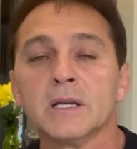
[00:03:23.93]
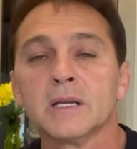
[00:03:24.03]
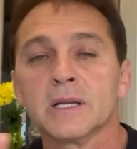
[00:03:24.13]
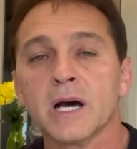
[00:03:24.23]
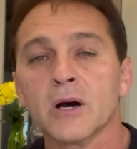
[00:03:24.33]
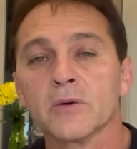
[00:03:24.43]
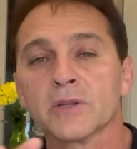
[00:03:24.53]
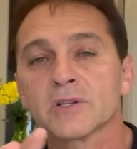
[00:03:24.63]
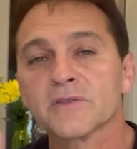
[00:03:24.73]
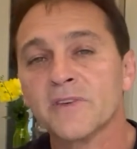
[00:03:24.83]
Now,
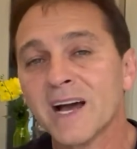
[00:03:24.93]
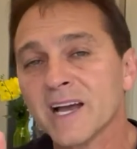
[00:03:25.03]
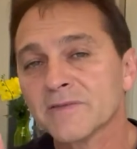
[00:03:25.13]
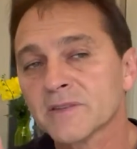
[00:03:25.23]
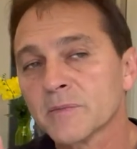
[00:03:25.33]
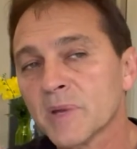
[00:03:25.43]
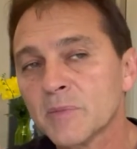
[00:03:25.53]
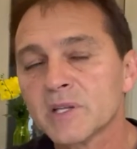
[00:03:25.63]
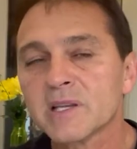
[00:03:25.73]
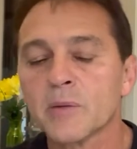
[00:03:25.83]
there's 5 to
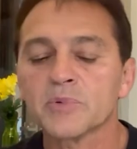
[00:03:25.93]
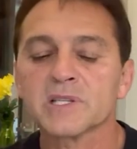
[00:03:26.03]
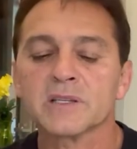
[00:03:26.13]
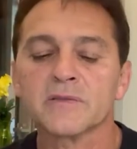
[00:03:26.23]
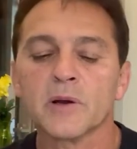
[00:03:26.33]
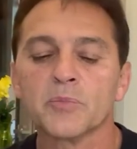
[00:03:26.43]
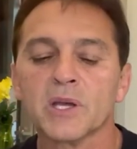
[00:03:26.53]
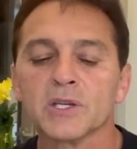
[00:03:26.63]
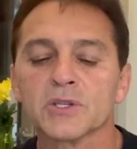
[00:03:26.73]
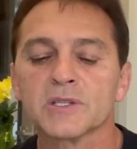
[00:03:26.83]
maybe 10% of our
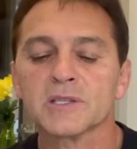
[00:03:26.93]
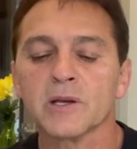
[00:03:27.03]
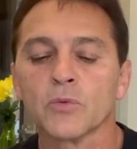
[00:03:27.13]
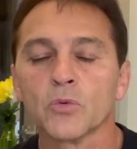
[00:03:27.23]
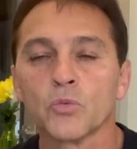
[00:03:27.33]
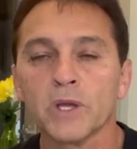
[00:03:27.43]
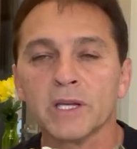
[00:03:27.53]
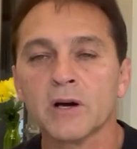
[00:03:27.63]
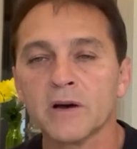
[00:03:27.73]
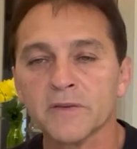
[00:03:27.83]
patients that will
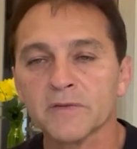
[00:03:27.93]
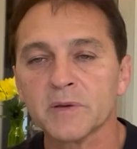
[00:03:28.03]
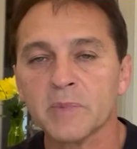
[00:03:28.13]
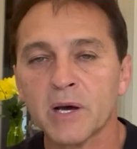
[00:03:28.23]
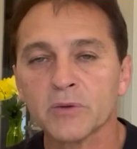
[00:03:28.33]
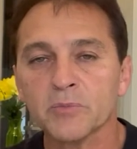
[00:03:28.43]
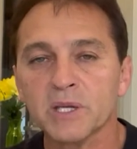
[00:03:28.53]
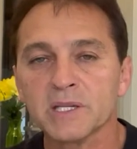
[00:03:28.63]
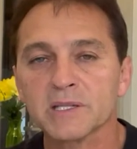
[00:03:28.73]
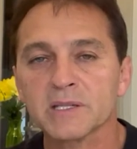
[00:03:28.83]
wean off of the
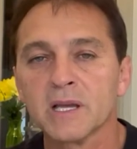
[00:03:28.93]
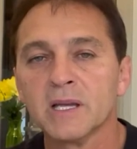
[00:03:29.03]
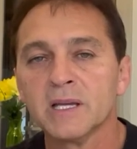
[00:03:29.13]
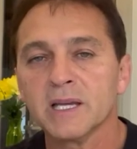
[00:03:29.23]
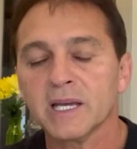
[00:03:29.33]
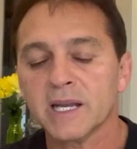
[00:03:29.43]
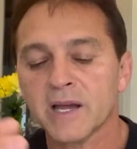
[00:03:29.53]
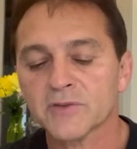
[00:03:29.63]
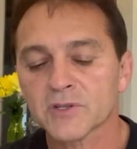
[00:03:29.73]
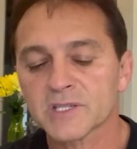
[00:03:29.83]
mouthpiece, and
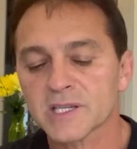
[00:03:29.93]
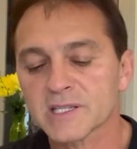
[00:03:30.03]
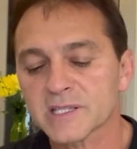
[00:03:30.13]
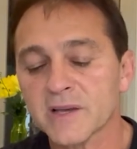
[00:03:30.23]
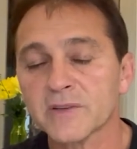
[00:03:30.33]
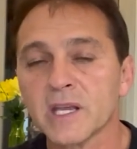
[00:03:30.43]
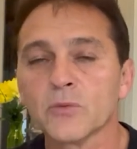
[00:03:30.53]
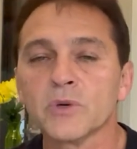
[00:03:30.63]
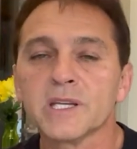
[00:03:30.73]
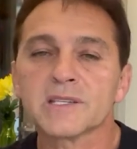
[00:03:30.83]
after 6, 7,
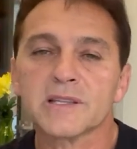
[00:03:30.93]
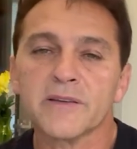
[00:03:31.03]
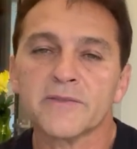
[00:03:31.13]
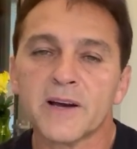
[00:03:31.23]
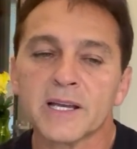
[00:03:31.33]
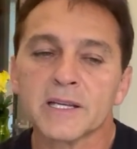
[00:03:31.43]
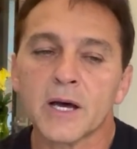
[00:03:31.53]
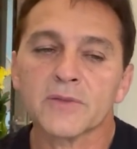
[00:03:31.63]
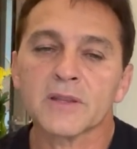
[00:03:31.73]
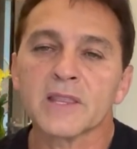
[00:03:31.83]
8 weeks, they find
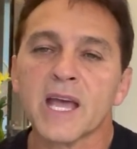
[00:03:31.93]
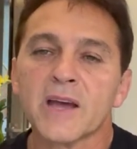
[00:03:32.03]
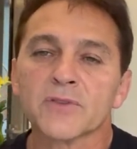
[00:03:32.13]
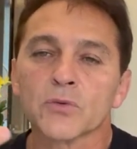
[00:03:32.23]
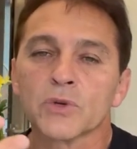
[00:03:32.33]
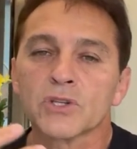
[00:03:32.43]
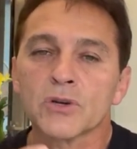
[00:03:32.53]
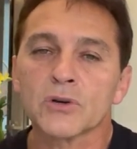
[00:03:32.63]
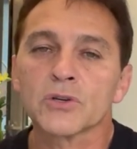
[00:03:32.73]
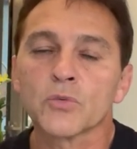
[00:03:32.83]
out that they have to
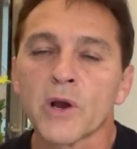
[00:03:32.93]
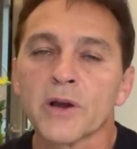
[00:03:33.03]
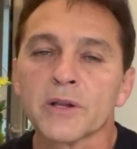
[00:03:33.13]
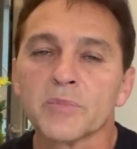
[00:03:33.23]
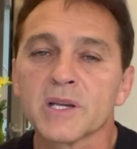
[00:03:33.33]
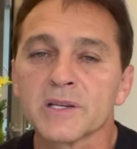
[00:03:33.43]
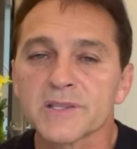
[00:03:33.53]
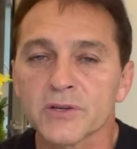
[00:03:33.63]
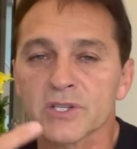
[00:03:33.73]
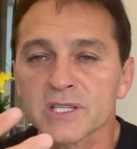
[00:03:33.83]
return to wearing it
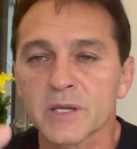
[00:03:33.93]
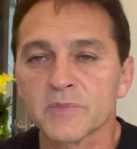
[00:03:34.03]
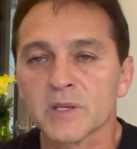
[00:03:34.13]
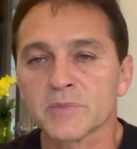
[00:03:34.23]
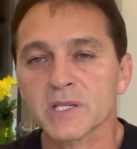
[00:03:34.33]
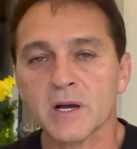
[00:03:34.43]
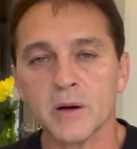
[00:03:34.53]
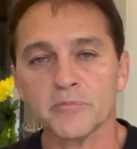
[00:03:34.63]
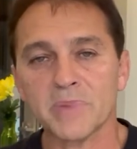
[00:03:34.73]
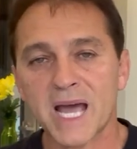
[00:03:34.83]
because their symptoms
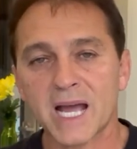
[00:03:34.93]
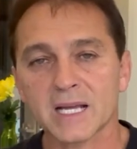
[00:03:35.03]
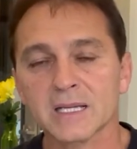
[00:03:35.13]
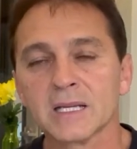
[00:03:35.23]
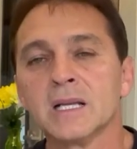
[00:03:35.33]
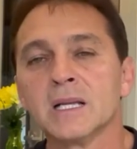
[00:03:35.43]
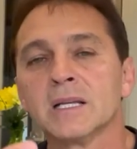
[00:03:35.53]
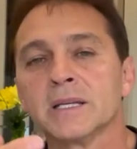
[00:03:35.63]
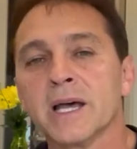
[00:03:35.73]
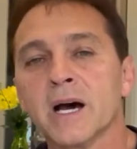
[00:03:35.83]
come back.
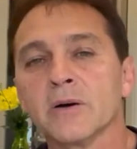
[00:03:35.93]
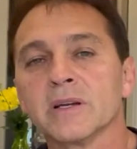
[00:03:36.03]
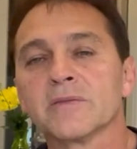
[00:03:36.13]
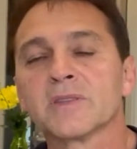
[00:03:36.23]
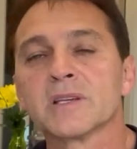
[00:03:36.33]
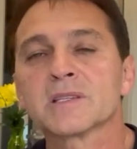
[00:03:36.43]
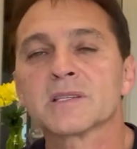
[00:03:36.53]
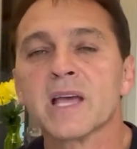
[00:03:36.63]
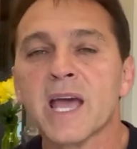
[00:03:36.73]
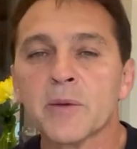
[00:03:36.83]
Now, if
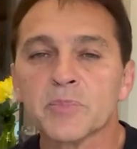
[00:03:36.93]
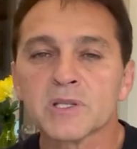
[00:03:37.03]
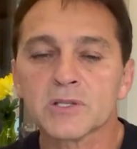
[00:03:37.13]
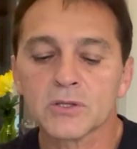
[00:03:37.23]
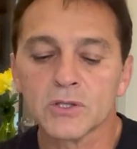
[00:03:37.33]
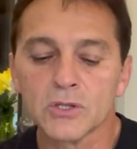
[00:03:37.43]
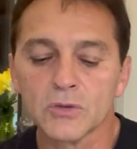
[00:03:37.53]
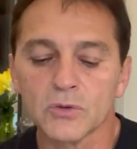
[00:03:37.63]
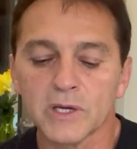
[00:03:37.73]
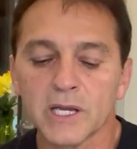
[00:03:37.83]
this happens to
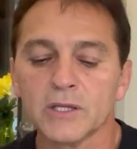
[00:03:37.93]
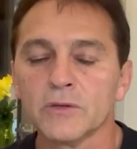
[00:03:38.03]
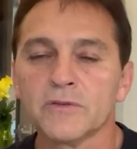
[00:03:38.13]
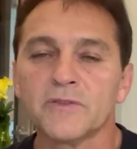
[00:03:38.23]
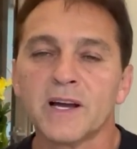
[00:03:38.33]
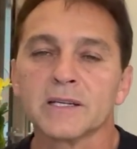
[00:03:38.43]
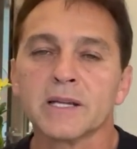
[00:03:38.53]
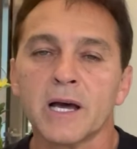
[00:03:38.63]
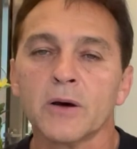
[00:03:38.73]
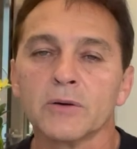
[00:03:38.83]
you and you find
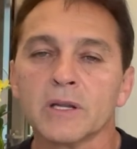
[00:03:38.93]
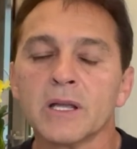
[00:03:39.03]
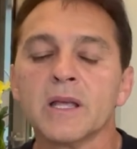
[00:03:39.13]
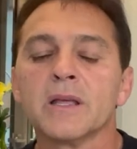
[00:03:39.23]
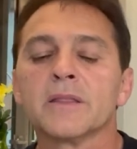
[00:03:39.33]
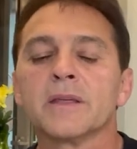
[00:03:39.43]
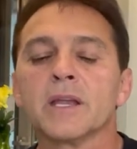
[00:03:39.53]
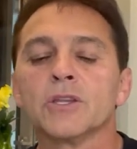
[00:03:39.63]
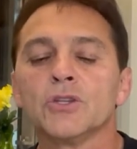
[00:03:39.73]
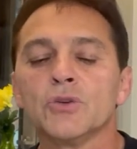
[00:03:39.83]
out
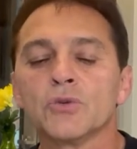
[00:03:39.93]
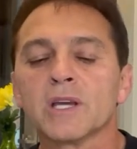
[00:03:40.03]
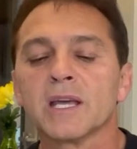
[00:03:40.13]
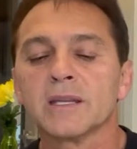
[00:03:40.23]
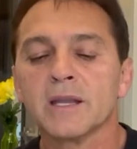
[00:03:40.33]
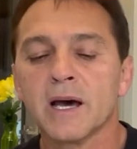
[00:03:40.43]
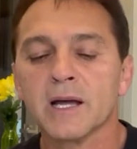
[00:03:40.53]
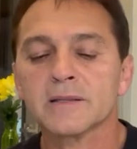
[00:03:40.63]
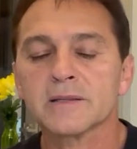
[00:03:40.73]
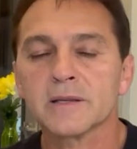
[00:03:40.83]
that you
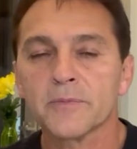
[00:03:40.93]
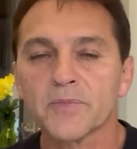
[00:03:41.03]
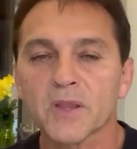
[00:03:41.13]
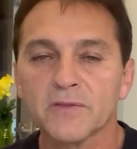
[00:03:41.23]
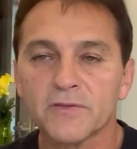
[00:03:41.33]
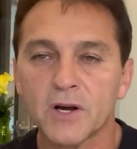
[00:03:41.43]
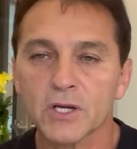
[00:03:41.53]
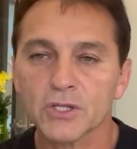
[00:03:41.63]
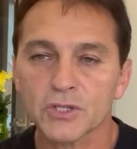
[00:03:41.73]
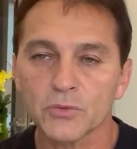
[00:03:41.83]
cannot
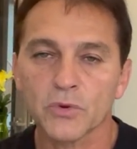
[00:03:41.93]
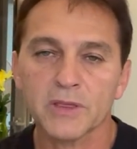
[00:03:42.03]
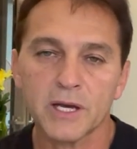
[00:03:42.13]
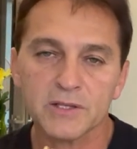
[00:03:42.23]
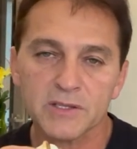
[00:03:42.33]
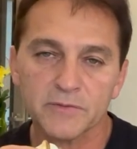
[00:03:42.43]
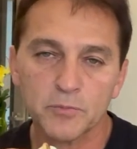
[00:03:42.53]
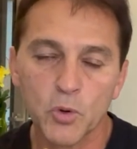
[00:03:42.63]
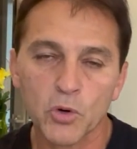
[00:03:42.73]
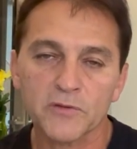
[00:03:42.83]
function without
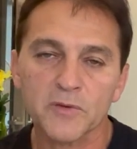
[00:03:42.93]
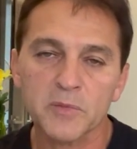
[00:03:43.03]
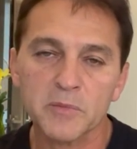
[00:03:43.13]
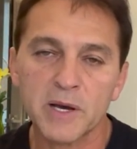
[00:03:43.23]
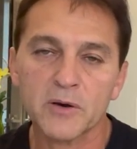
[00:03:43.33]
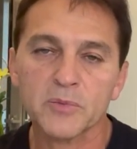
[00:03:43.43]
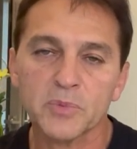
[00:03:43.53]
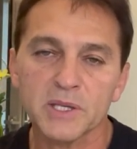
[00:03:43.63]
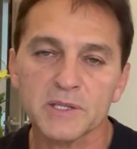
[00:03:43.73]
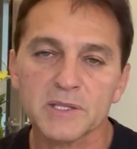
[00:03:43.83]
support from the
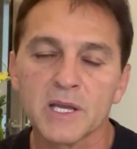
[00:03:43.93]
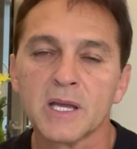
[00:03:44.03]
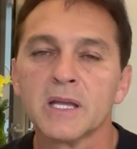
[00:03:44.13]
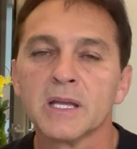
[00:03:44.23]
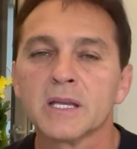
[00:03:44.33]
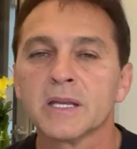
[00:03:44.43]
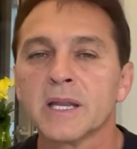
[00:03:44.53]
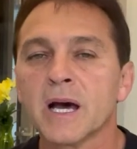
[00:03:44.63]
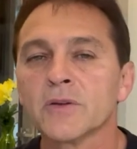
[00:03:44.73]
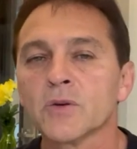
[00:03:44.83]
mouthpiece,
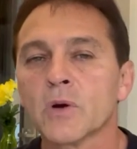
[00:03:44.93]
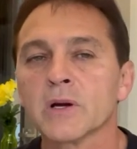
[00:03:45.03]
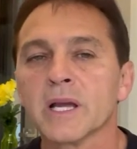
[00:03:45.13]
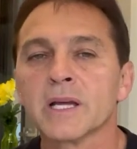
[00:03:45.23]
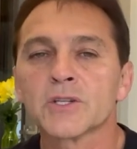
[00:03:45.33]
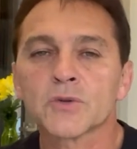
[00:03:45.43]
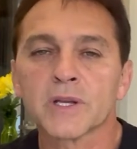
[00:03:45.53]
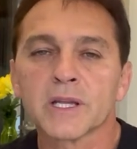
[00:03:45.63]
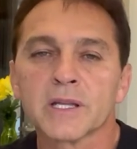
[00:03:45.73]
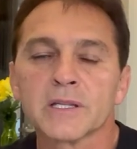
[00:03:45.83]
now you are
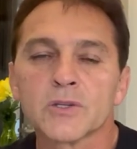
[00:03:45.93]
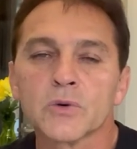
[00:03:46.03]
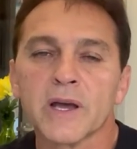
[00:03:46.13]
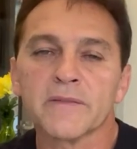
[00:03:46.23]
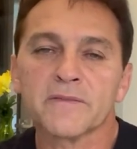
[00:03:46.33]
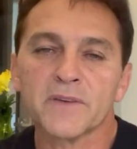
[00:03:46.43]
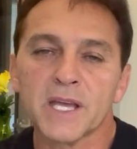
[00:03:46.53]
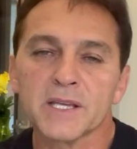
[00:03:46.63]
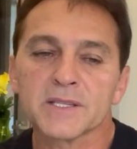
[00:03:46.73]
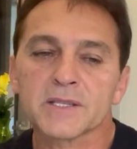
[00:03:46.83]
entering into a
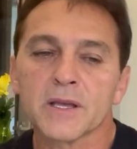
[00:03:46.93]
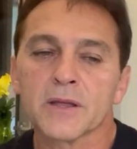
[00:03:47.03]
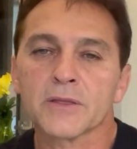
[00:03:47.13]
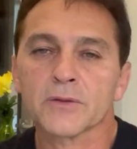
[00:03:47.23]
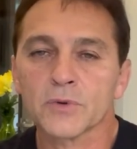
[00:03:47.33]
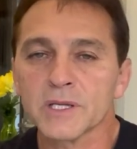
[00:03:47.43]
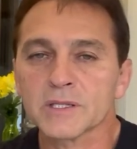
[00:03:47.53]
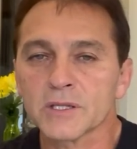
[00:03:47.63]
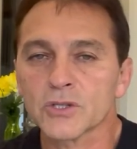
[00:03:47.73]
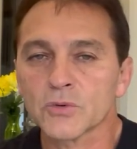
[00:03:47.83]
phase 3
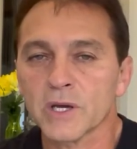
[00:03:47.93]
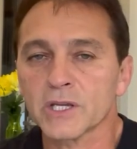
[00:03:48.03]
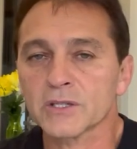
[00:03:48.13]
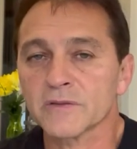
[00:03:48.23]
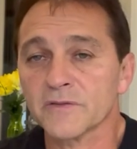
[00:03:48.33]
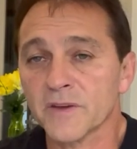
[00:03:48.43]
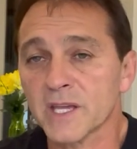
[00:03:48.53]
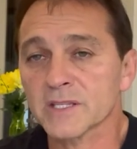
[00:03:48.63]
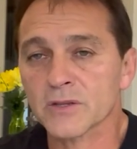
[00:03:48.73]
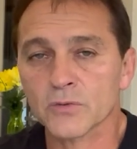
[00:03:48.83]
situation,
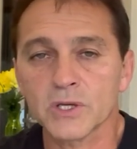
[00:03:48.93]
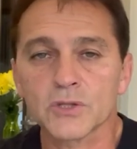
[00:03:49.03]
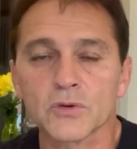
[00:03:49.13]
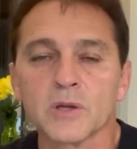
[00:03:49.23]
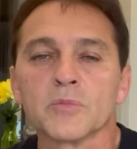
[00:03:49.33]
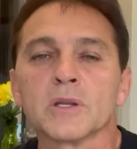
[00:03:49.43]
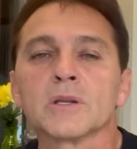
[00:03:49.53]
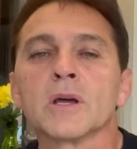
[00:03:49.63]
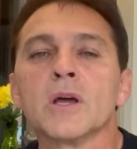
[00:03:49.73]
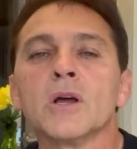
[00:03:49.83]
phase 3
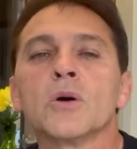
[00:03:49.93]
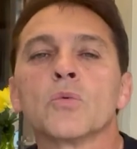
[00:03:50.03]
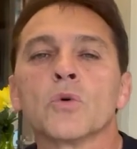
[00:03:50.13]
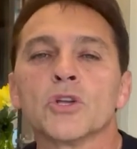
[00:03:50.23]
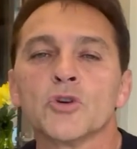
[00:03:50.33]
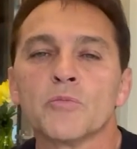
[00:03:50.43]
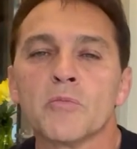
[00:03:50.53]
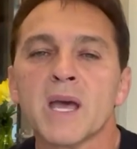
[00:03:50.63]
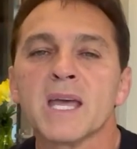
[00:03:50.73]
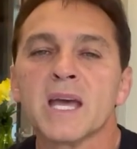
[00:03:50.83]
treatment, where you
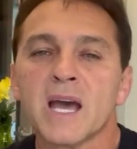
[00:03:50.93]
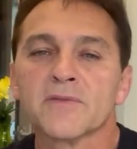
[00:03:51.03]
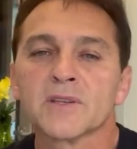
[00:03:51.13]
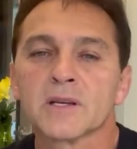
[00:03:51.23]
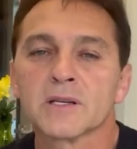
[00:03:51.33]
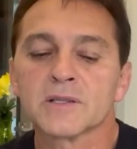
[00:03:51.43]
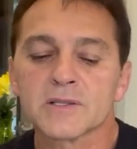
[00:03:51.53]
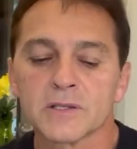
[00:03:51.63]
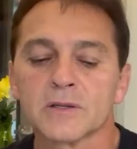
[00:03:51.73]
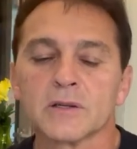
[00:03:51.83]
may have to
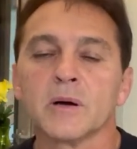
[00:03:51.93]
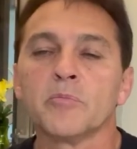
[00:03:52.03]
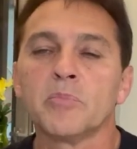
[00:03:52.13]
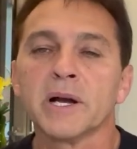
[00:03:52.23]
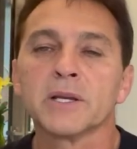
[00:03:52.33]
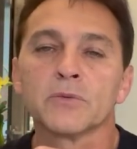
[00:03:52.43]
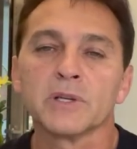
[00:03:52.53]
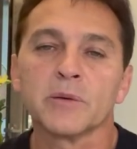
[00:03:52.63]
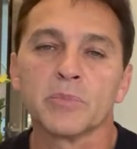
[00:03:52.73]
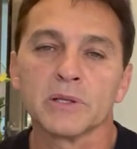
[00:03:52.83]
consider a bite
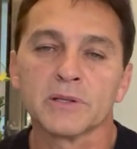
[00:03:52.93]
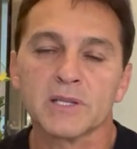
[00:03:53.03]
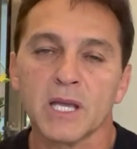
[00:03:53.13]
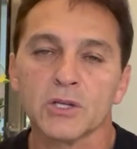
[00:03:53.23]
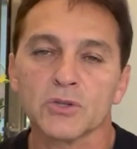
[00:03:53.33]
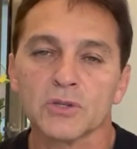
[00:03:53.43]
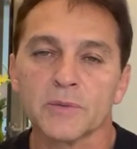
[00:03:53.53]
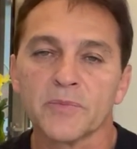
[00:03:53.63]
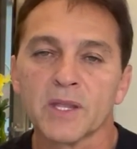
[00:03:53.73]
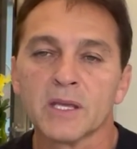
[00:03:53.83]
rehabilitation.